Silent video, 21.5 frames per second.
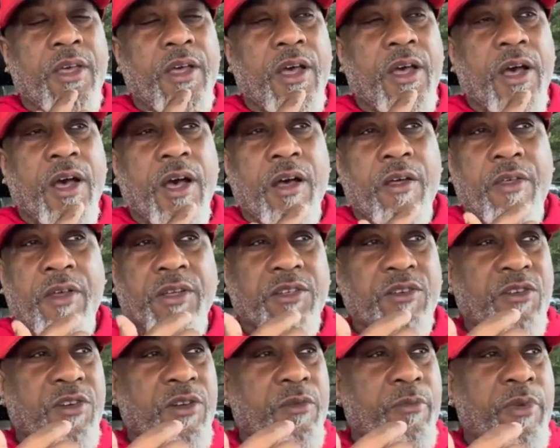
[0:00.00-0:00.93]
Uh, there's
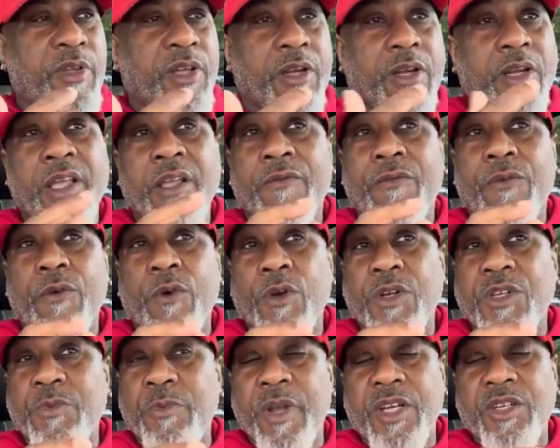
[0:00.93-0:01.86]
going to be a link for a
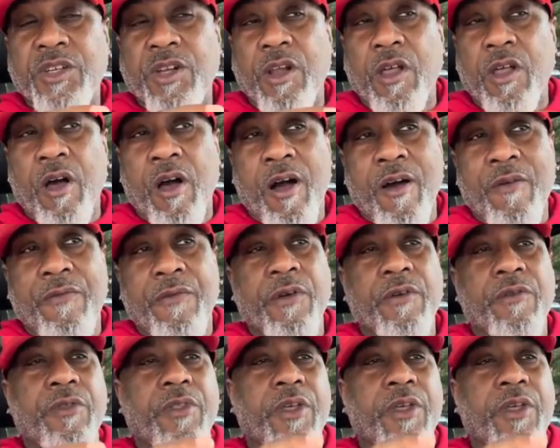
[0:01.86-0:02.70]
special offer.